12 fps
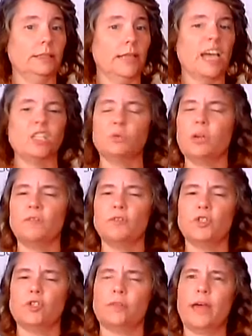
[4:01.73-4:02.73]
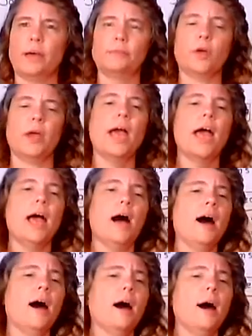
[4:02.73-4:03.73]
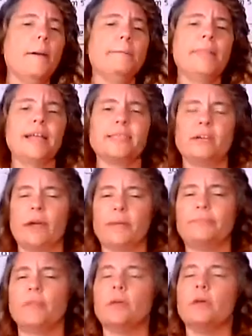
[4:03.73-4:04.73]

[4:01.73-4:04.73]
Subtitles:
Actually, we're not for sure of that. I'm sorry. That's not right.